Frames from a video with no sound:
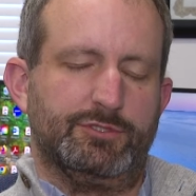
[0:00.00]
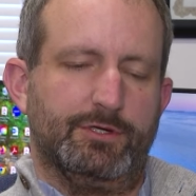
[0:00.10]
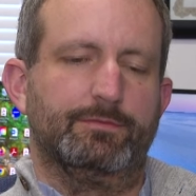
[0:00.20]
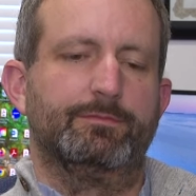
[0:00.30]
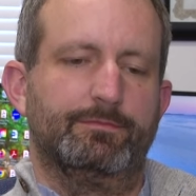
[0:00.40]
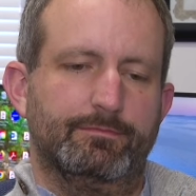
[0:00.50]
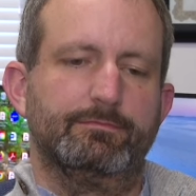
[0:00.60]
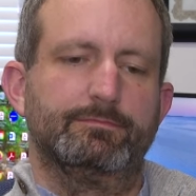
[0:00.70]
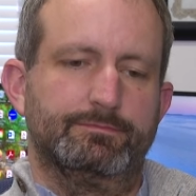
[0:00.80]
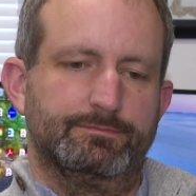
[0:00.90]
sure. um, you
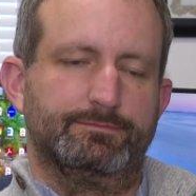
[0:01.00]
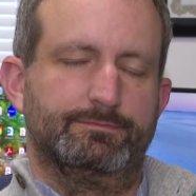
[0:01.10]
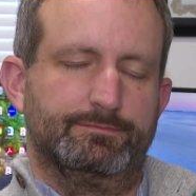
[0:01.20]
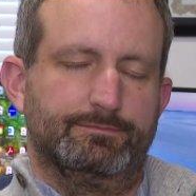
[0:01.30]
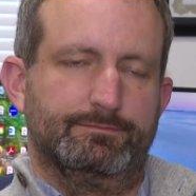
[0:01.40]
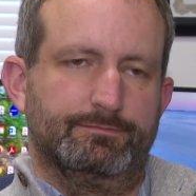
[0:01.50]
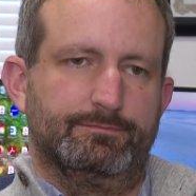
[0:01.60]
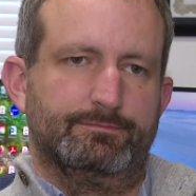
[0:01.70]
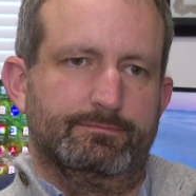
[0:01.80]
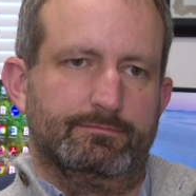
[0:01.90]
know,
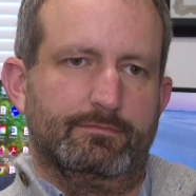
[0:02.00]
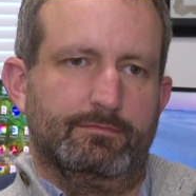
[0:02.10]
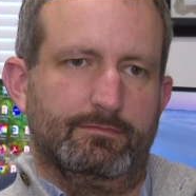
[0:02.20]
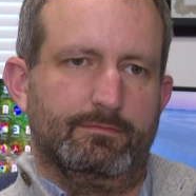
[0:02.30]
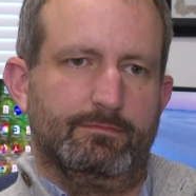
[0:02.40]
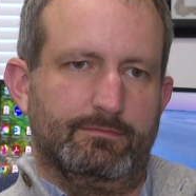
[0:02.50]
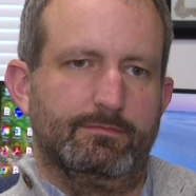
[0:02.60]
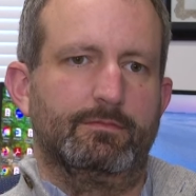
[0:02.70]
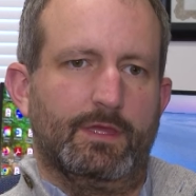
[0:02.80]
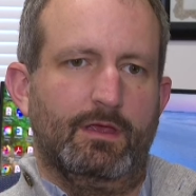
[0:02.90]
before
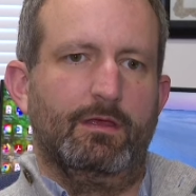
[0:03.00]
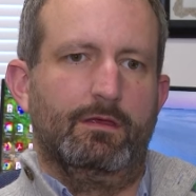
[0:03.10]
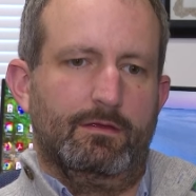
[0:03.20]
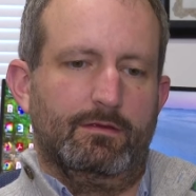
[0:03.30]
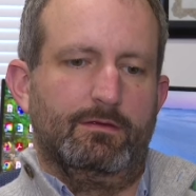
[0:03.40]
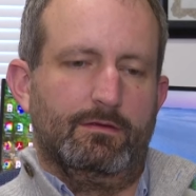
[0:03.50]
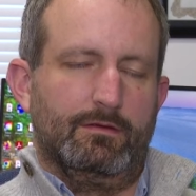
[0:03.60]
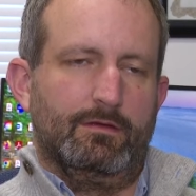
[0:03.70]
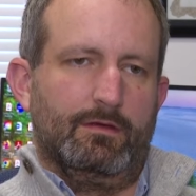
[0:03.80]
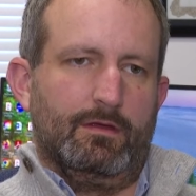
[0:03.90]
November, via the election,
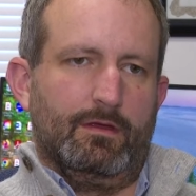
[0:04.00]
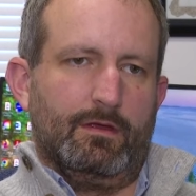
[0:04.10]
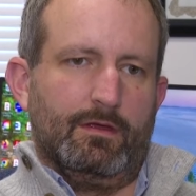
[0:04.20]
essentially?